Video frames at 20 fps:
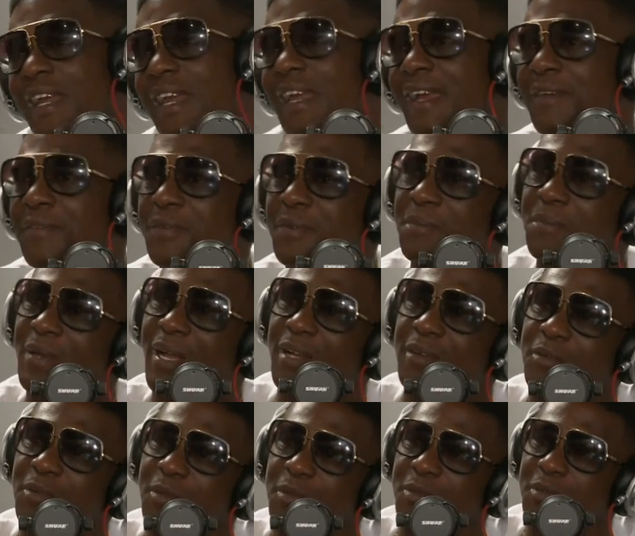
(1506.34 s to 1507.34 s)
had from
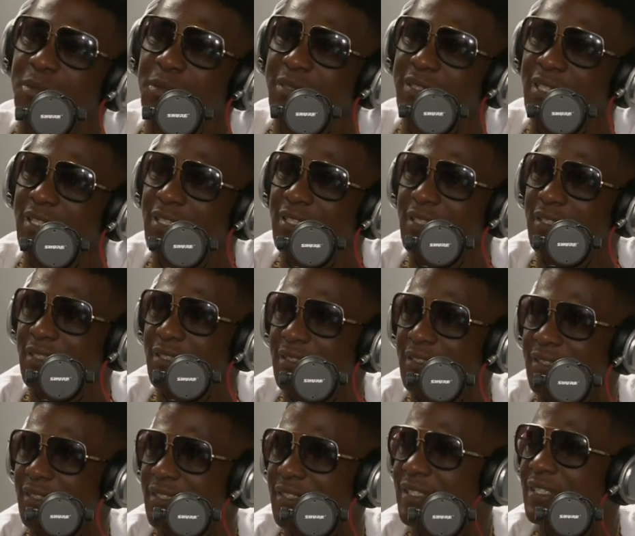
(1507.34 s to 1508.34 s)
Baton Rouge was
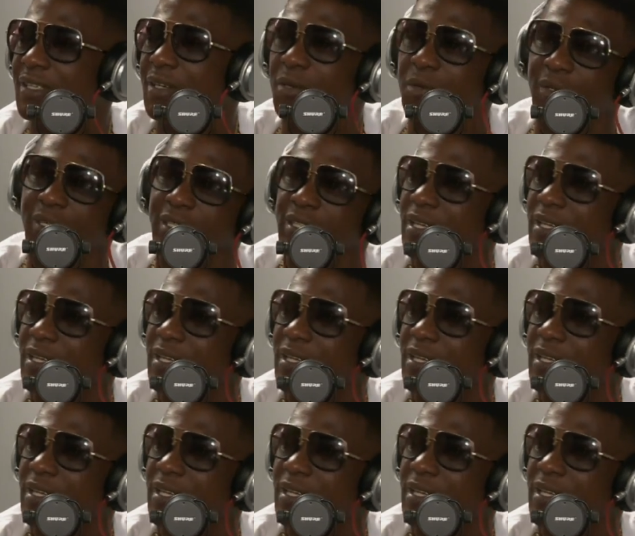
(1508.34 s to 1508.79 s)
CeeLo and